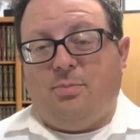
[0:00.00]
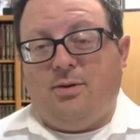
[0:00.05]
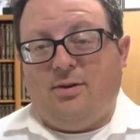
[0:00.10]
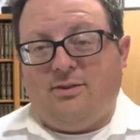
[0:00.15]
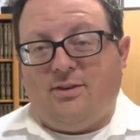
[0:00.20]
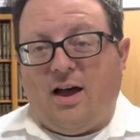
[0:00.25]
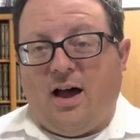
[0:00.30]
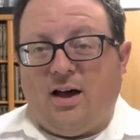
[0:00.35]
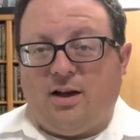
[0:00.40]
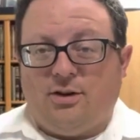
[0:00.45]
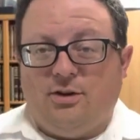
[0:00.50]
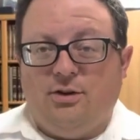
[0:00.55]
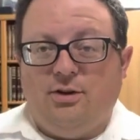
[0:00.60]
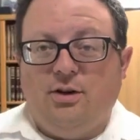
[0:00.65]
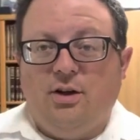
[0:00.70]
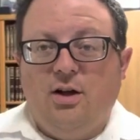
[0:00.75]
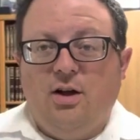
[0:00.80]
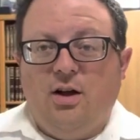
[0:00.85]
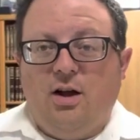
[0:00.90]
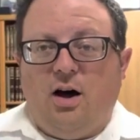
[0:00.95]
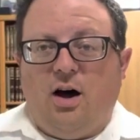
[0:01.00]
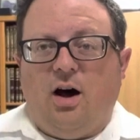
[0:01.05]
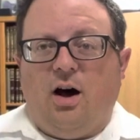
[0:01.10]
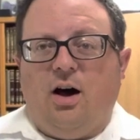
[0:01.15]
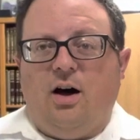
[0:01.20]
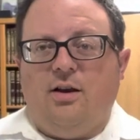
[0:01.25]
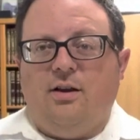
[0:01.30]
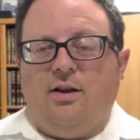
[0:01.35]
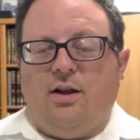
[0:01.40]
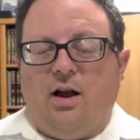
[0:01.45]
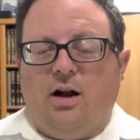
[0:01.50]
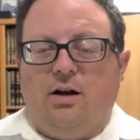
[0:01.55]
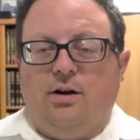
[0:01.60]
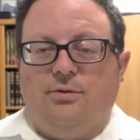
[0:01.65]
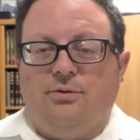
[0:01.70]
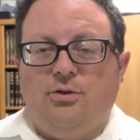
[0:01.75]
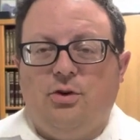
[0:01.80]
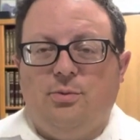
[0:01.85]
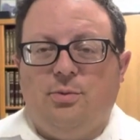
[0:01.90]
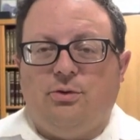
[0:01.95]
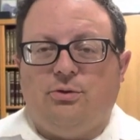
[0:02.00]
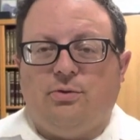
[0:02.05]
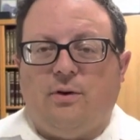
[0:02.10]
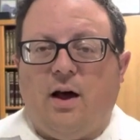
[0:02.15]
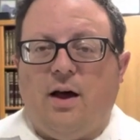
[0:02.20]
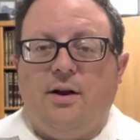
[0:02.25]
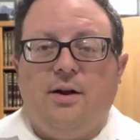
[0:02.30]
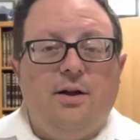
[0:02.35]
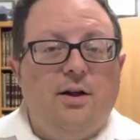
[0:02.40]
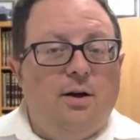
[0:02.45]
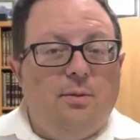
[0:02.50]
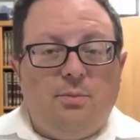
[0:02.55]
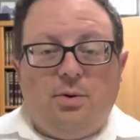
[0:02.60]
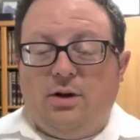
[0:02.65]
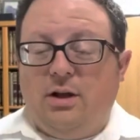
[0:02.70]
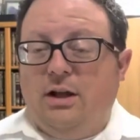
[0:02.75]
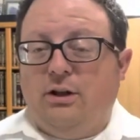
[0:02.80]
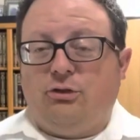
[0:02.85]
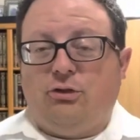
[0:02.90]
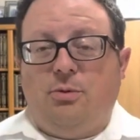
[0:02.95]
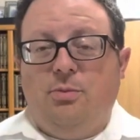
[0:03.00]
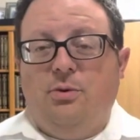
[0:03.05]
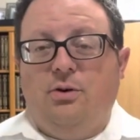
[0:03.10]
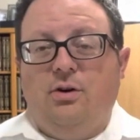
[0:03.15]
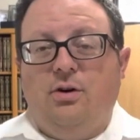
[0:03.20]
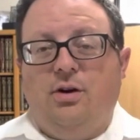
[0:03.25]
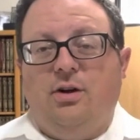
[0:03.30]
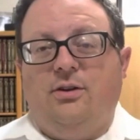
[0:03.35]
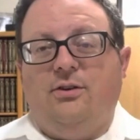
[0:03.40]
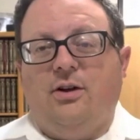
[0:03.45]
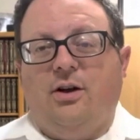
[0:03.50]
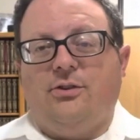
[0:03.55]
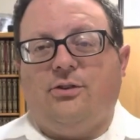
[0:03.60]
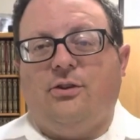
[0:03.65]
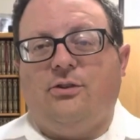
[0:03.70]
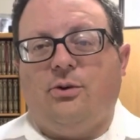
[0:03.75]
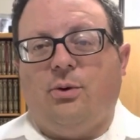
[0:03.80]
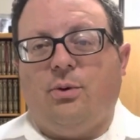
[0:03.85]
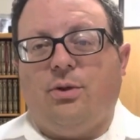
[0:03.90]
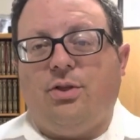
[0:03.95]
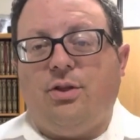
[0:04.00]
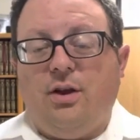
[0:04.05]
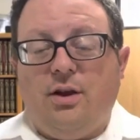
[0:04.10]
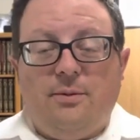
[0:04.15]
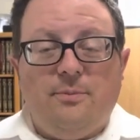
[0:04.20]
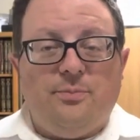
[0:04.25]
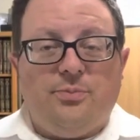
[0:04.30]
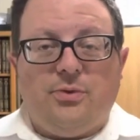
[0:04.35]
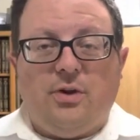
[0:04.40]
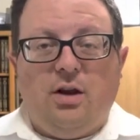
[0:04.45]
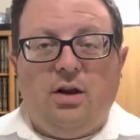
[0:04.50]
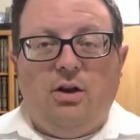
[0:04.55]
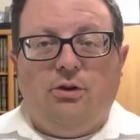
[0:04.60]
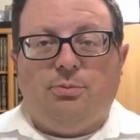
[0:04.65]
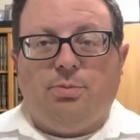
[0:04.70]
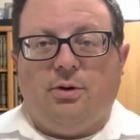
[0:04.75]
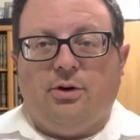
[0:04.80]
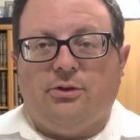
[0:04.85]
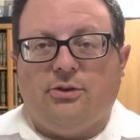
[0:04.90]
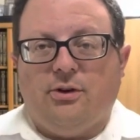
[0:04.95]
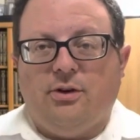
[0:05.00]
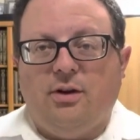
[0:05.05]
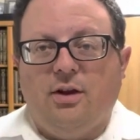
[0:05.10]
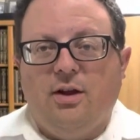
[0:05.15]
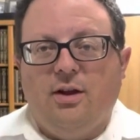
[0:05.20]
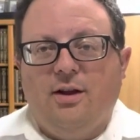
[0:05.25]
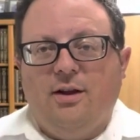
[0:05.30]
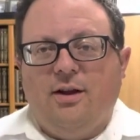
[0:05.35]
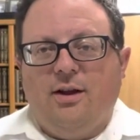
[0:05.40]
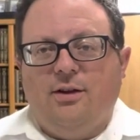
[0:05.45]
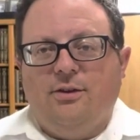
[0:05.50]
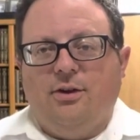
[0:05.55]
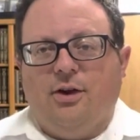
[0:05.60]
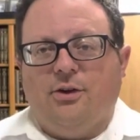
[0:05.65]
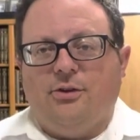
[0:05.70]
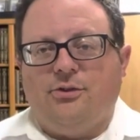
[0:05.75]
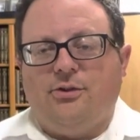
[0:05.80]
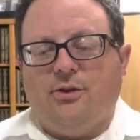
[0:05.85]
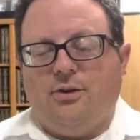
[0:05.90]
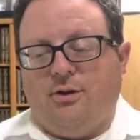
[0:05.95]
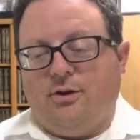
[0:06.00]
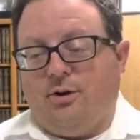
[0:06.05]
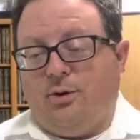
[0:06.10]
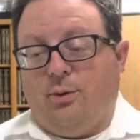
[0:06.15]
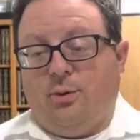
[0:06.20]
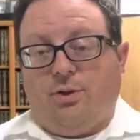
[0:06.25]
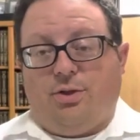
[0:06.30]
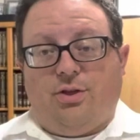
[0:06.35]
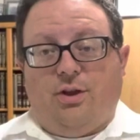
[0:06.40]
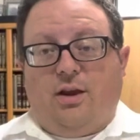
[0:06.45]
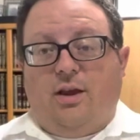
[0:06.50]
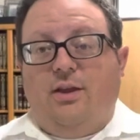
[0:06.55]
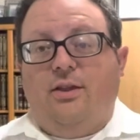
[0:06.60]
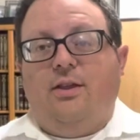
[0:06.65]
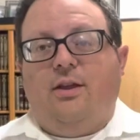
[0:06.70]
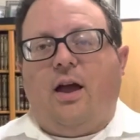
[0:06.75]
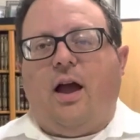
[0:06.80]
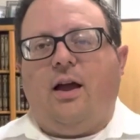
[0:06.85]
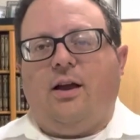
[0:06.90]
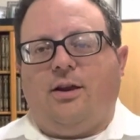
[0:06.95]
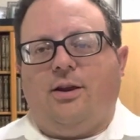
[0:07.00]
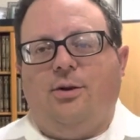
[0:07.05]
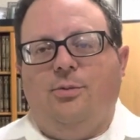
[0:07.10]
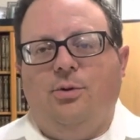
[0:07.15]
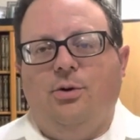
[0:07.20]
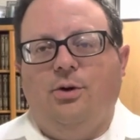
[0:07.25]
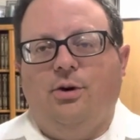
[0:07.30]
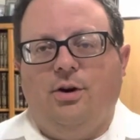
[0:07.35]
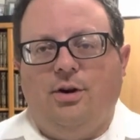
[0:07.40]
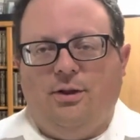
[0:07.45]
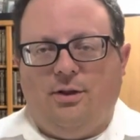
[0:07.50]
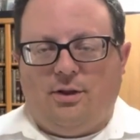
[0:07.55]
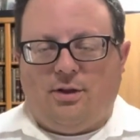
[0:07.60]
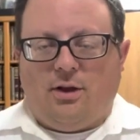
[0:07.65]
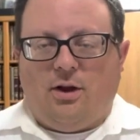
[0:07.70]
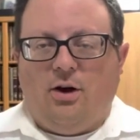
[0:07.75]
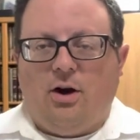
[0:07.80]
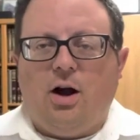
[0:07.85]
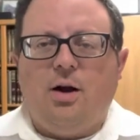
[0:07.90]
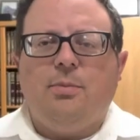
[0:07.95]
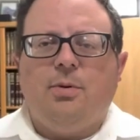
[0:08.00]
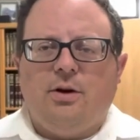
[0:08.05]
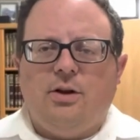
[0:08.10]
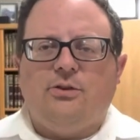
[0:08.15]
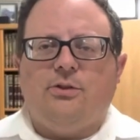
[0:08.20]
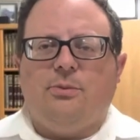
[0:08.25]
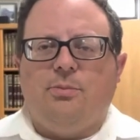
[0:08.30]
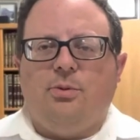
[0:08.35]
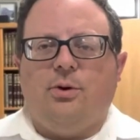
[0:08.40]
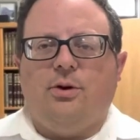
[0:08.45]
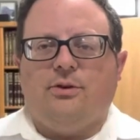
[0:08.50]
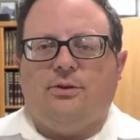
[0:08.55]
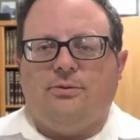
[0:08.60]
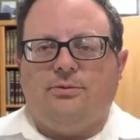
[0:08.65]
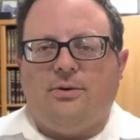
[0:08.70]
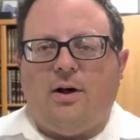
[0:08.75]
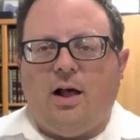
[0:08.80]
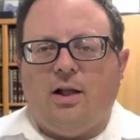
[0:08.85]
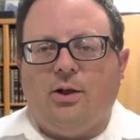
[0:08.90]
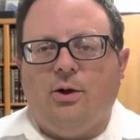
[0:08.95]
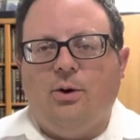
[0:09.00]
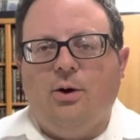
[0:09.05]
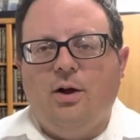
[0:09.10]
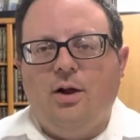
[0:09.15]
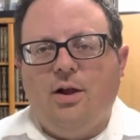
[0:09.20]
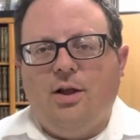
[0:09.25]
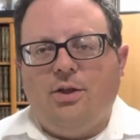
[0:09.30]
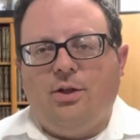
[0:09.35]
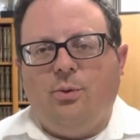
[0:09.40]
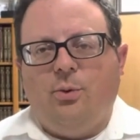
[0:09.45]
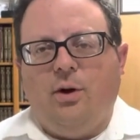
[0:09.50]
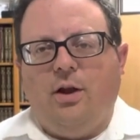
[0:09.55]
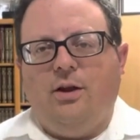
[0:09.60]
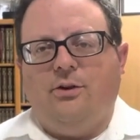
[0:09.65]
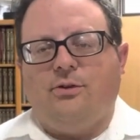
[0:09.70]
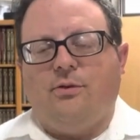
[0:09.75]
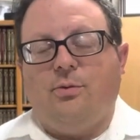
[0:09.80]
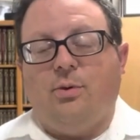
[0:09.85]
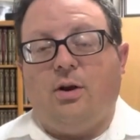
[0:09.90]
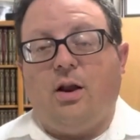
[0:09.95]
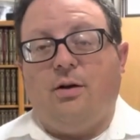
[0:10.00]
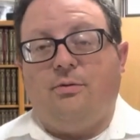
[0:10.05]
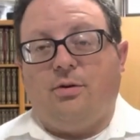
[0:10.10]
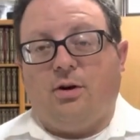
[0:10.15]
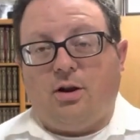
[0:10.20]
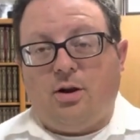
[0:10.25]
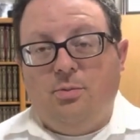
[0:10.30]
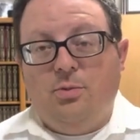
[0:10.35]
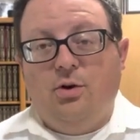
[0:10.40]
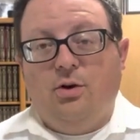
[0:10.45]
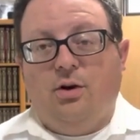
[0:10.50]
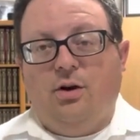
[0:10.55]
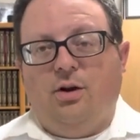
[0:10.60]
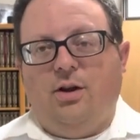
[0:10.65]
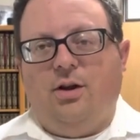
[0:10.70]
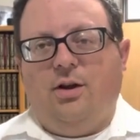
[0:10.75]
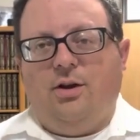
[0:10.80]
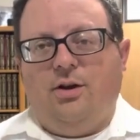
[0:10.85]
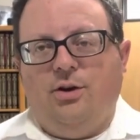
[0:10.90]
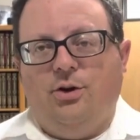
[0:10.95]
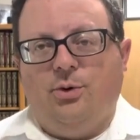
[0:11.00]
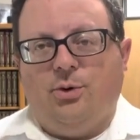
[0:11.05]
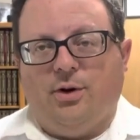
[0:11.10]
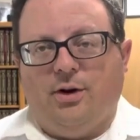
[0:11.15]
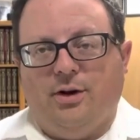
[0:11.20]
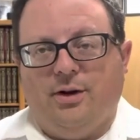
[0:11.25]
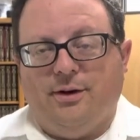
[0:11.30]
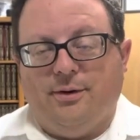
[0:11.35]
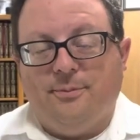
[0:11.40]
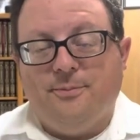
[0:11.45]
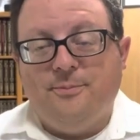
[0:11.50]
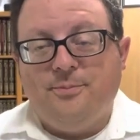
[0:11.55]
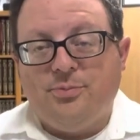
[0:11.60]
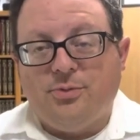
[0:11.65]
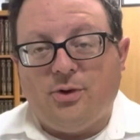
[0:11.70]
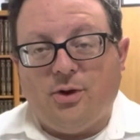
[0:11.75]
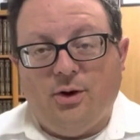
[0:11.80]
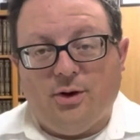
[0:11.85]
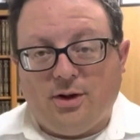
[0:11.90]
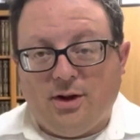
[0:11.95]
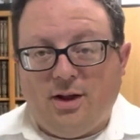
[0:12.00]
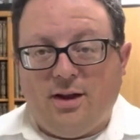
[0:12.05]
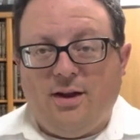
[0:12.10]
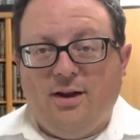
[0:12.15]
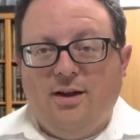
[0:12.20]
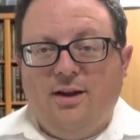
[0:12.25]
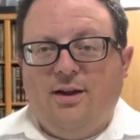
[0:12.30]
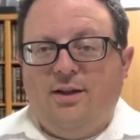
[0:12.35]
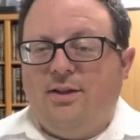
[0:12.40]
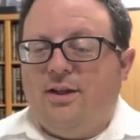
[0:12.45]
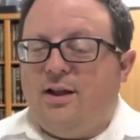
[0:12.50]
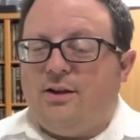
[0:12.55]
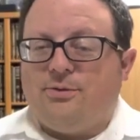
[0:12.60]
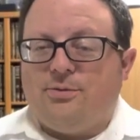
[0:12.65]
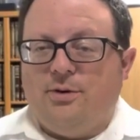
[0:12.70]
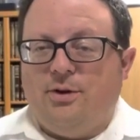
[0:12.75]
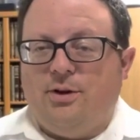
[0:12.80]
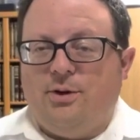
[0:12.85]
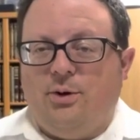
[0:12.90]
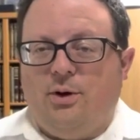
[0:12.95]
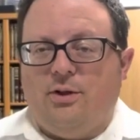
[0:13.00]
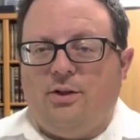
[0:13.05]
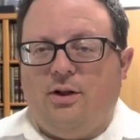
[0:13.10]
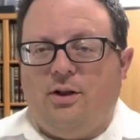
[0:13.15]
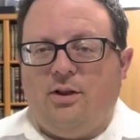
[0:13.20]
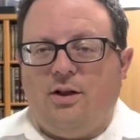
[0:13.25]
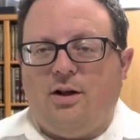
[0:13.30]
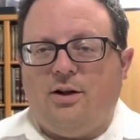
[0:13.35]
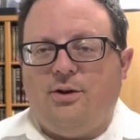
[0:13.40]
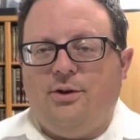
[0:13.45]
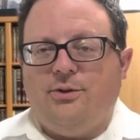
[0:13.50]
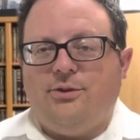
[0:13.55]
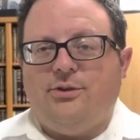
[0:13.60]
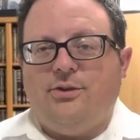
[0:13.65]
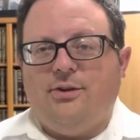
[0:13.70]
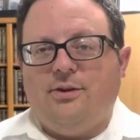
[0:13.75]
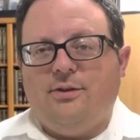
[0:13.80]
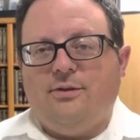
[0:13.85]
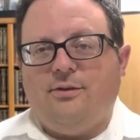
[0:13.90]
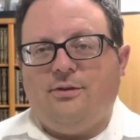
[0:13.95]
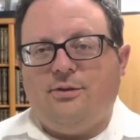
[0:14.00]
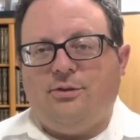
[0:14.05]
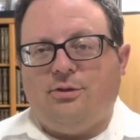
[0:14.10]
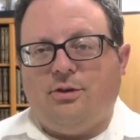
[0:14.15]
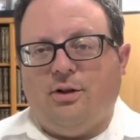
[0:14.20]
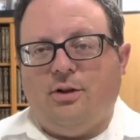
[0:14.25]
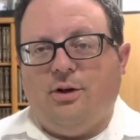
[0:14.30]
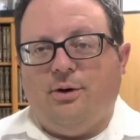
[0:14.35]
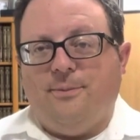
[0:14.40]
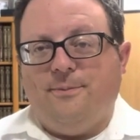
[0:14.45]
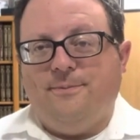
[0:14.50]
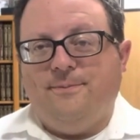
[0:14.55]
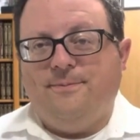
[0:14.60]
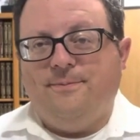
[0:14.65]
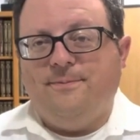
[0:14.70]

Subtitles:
Tachnun on Erev Tu B'Shvat, but each community does its own thing, and each person does their own thing in that community that they are, but it's important to follow the ways of whatever community you're in. Okay, that's really all the halachos. Shalom.